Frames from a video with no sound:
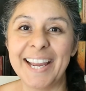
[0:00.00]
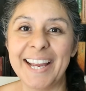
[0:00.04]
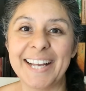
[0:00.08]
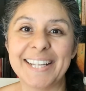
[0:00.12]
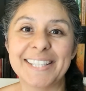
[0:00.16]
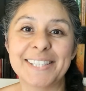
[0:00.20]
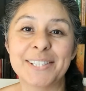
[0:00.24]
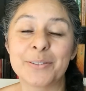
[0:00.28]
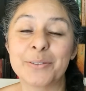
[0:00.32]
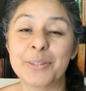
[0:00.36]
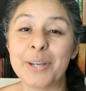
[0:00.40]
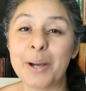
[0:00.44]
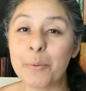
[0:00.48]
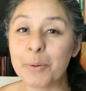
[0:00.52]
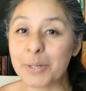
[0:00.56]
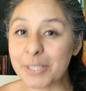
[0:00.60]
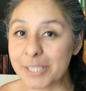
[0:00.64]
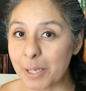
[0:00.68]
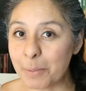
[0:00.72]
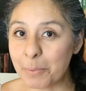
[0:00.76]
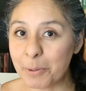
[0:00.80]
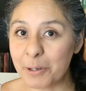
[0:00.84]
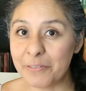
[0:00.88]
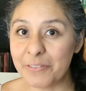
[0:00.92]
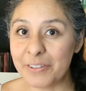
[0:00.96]
And so that worked
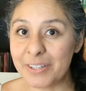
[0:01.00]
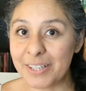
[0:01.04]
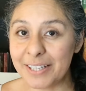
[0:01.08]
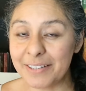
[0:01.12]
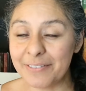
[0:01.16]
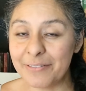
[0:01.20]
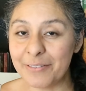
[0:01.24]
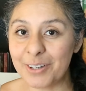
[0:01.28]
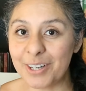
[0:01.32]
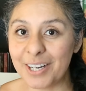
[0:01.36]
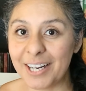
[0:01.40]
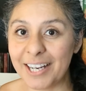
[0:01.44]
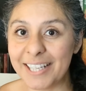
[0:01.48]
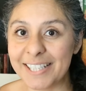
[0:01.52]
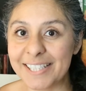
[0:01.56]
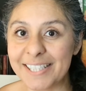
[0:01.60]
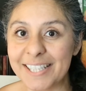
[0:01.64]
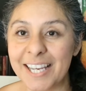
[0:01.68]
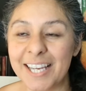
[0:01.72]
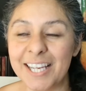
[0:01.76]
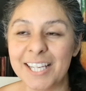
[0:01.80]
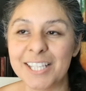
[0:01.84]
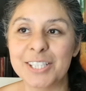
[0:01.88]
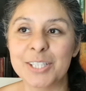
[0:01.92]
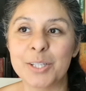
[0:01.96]
out perfectly for us.
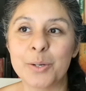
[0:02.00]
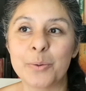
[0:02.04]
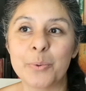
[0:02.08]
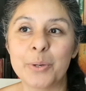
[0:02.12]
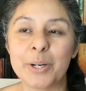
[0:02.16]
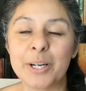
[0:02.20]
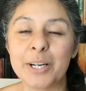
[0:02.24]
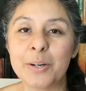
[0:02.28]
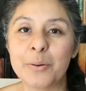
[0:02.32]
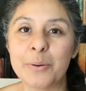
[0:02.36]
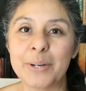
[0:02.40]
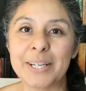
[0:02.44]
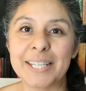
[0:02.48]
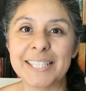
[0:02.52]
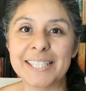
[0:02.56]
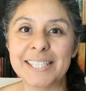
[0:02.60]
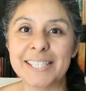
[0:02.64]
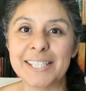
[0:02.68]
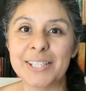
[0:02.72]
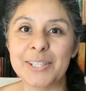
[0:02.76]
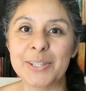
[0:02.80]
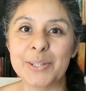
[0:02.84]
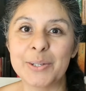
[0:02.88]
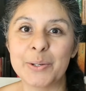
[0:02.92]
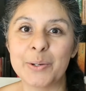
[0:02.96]
So we're going
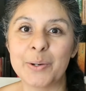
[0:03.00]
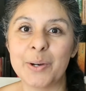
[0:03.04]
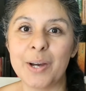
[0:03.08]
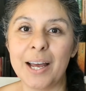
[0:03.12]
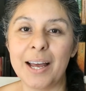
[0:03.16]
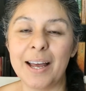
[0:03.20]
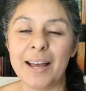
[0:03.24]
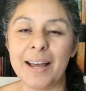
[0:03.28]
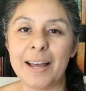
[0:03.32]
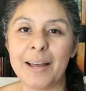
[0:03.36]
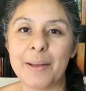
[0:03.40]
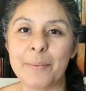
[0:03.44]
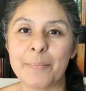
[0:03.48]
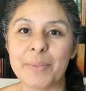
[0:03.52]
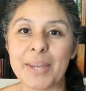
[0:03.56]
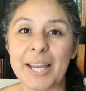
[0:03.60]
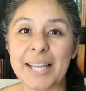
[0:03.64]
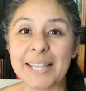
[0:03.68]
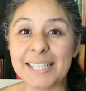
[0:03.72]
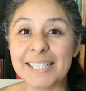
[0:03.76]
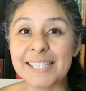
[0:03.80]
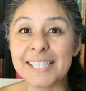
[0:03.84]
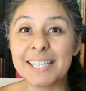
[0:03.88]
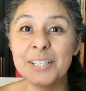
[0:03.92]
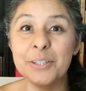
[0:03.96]
to,
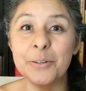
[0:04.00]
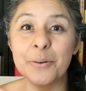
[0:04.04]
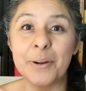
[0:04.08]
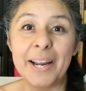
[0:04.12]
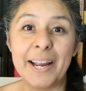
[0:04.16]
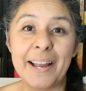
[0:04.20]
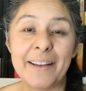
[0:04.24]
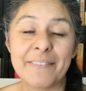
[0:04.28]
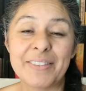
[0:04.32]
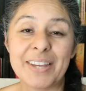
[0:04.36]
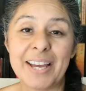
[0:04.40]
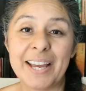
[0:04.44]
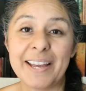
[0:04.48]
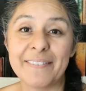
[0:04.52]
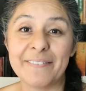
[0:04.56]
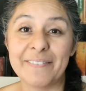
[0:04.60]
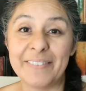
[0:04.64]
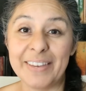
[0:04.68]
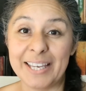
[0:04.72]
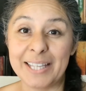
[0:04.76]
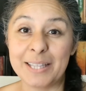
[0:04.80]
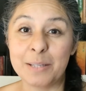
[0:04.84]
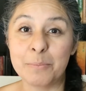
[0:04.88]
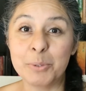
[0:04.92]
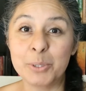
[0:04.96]
at least I know I have that
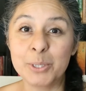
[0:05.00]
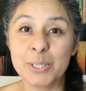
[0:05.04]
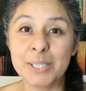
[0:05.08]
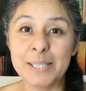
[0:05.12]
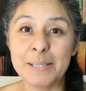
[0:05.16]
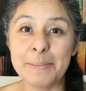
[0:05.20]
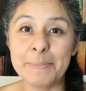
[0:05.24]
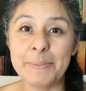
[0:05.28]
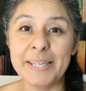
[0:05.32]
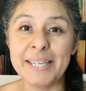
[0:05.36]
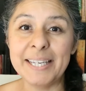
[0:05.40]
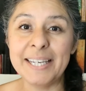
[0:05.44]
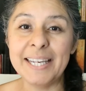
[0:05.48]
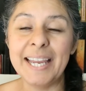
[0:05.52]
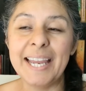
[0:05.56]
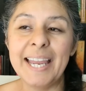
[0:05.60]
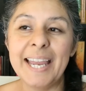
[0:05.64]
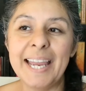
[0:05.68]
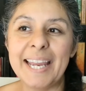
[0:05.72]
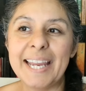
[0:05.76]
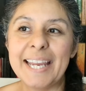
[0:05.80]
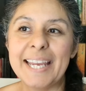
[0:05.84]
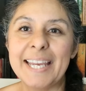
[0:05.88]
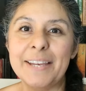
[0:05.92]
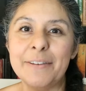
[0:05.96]
available to me
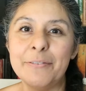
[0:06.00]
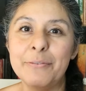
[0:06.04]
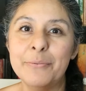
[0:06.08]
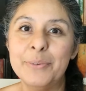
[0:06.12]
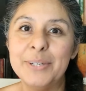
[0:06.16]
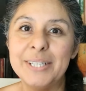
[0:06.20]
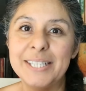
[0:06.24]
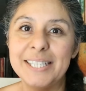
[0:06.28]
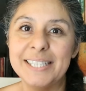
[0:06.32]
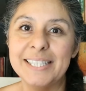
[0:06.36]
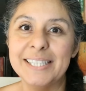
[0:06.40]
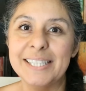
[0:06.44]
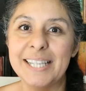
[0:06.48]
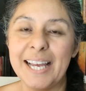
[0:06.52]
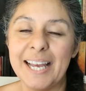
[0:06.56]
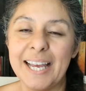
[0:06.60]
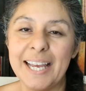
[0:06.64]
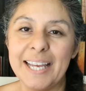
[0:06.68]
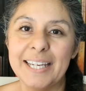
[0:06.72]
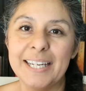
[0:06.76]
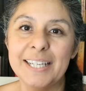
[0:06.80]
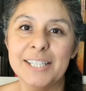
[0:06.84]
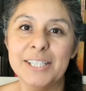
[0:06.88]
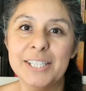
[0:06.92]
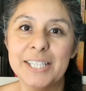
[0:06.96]
if we
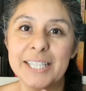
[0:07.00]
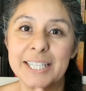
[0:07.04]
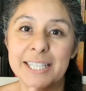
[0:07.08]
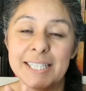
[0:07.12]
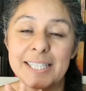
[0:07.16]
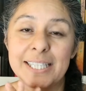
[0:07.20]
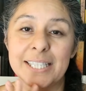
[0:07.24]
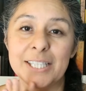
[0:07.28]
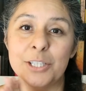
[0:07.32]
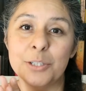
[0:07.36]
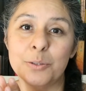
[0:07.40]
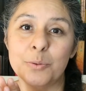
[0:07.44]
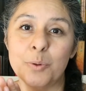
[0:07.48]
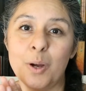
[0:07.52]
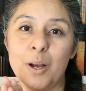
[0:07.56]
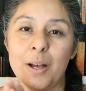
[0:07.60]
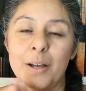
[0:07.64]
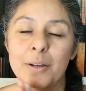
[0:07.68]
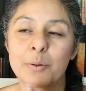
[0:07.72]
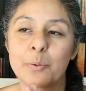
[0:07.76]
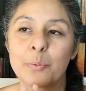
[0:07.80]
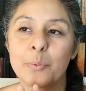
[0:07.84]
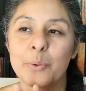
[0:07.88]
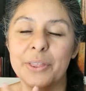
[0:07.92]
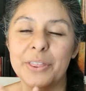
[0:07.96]
decide to continue
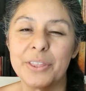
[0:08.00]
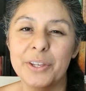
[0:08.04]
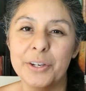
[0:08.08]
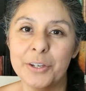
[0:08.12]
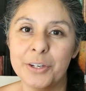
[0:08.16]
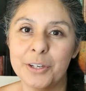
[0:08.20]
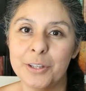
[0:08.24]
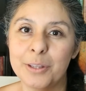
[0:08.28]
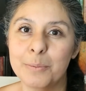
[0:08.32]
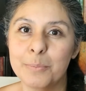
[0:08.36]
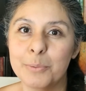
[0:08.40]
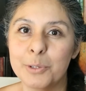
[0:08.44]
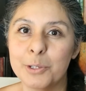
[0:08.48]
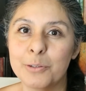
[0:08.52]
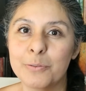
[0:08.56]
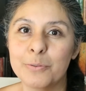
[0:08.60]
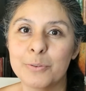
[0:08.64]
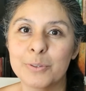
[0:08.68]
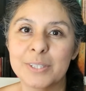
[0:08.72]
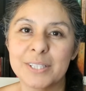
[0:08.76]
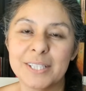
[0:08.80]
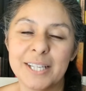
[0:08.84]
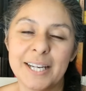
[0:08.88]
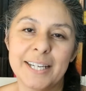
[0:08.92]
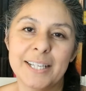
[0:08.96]
on with the Good and the
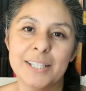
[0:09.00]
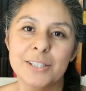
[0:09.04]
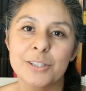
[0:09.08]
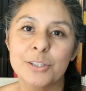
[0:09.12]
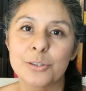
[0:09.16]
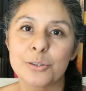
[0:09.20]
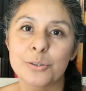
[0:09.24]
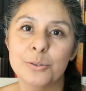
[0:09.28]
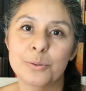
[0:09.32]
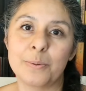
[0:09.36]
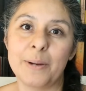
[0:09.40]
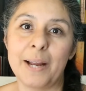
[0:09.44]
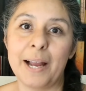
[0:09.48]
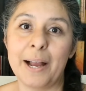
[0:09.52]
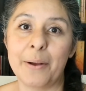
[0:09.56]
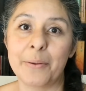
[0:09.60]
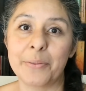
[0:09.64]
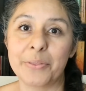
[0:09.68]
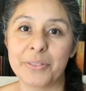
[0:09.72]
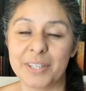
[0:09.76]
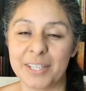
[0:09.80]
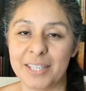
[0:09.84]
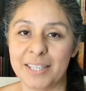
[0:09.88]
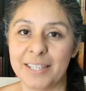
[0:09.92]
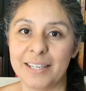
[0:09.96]
Beautiful science
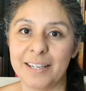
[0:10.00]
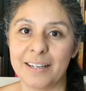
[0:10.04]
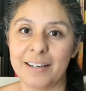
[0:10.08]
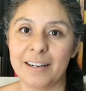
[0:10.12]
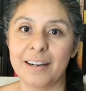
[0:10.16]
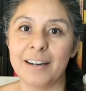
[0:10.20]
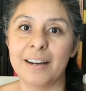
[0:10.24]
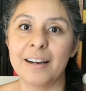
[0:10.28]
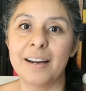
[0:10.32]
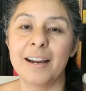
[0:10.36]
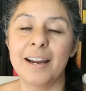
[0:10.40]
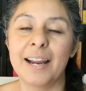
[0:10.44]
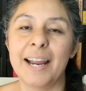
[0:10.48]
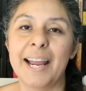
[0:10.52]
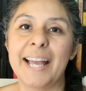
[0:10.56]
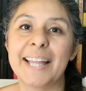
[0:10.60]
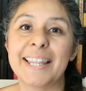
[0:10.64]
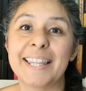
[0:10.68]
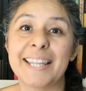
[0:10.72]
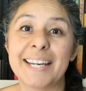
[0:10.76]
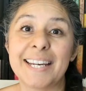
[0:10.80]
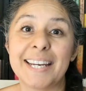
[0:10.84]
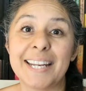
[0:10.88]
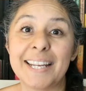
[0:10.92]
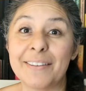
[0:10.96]
throughout the year.
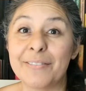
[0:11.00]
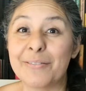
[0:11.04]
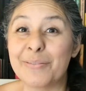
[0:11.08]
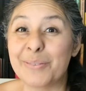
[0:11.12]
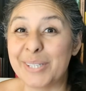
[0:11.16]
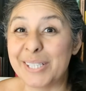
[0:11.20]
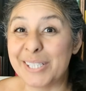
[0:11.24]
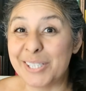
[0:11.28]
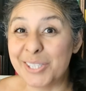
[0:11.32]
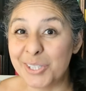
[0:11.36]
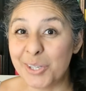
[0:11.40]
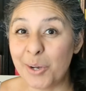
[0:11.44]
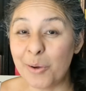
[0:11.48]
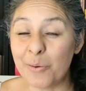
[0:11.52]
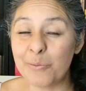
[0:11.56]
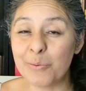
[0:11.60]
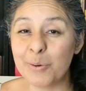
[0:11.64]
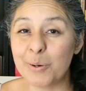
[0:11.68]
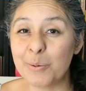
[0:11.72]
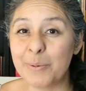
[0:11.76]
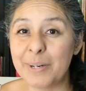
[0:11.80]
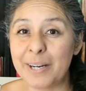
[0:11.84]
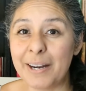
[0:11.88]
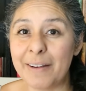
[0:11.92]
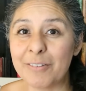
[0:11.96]
And then if we don't,
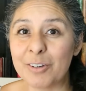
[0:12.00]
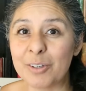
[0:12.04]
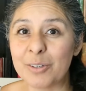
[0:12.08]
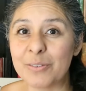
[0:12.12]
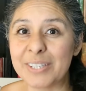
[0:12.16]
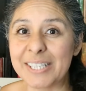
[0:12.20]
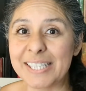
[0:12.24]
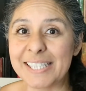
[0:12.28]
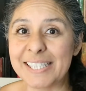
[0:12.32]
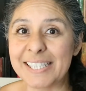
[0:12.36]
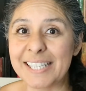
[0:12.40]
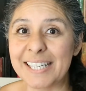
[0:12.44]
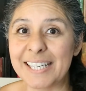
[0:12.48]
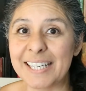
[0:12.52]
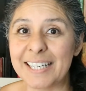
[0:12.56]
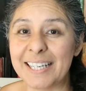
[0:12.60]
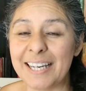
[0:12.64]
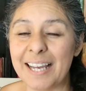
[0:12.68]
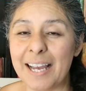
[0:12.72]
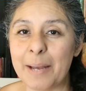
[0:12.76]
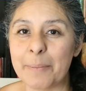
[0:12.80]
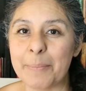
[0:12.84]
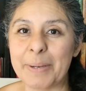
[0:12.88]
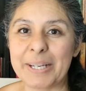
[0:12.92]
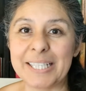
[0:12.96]
for whatever reason,
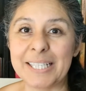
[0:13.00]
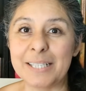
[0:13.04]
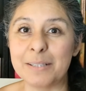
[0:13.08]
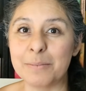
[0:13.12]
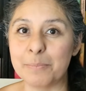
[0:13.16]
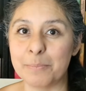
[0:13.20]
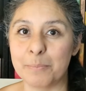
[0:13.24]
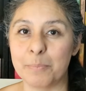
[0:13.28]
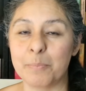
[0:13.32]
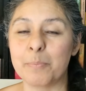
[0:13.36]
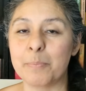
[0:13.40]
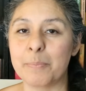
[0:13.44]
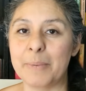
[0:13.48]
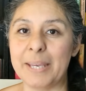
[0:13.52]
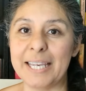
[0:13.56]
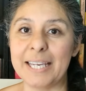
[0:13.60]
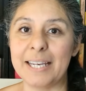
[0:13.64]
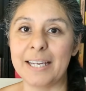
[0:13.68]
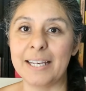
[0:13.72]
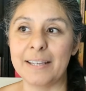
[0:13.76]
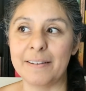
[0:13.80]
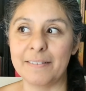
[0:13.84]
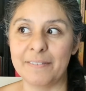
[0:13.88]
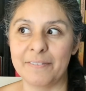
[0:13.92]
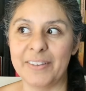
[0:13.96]
I didn't make
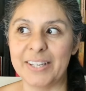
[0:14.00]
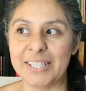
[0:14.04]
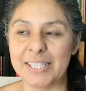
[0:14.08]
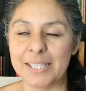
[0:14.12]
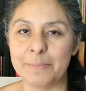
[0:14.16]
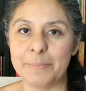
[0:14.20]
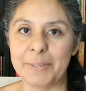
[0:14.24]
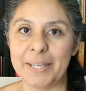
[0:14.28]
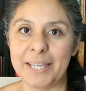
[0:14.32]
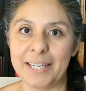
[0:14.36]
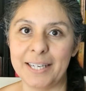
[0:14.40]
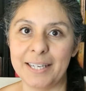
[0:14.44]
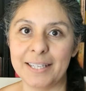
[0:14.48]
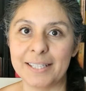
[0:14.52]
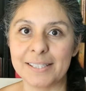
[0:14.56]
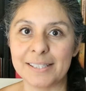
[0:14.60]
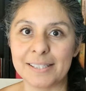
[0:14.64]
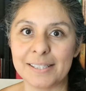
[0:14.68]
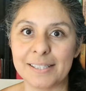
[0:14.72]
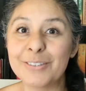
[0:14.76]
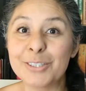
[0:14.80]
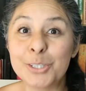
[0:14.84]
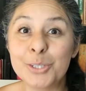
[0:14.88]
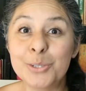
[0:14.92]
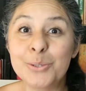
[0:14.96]
an investment
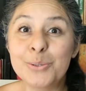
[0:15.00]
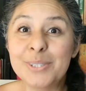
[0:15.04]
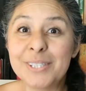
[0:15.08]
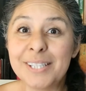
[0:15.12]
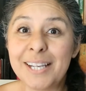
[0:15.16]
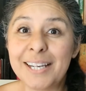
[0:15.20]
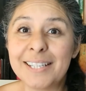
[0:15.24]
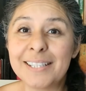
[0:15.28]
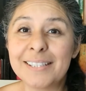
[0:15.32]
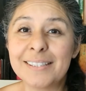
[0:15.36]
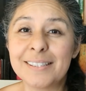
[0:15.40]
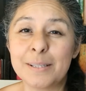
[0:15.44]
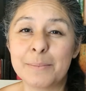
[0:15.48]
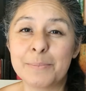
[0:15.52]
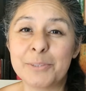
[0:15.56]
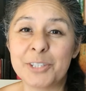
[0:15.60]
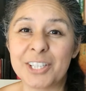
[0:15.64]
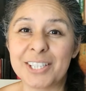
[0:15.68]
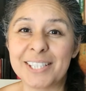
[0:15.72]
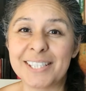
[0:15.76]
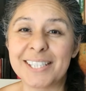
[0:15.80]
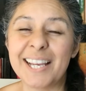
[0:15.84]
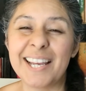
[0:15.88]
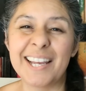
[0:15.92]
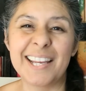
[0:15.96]
for 2 science
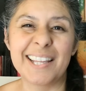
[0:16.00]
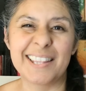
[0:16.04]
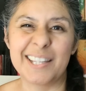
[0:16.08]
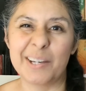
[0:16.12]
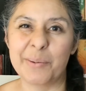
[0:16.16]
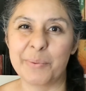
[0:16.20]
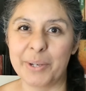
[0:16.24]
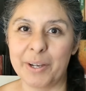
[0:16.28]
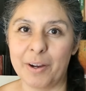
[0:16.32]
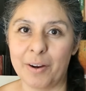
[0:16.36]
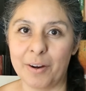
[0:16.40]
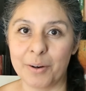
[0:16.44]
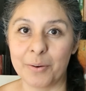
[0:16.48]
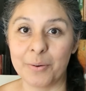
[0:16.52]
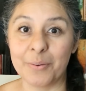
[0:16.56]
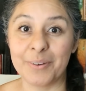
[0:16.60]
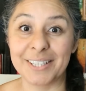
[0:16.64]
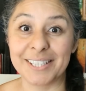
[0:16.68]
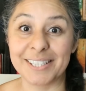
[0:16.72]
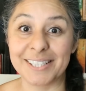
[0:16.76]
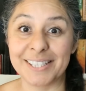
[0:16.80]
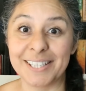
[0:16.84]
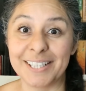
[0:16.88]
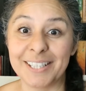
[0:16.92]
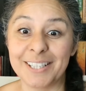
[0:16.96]
subjects that we aren't
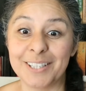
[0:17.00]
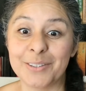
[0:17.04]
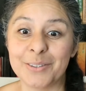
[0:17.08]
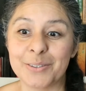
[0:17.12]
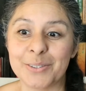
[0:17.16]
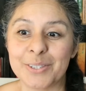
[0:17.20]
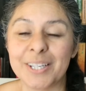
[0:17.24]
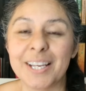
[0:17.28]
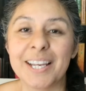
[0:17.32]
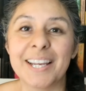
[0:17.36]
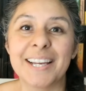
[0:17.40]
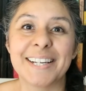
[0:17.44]
going to use.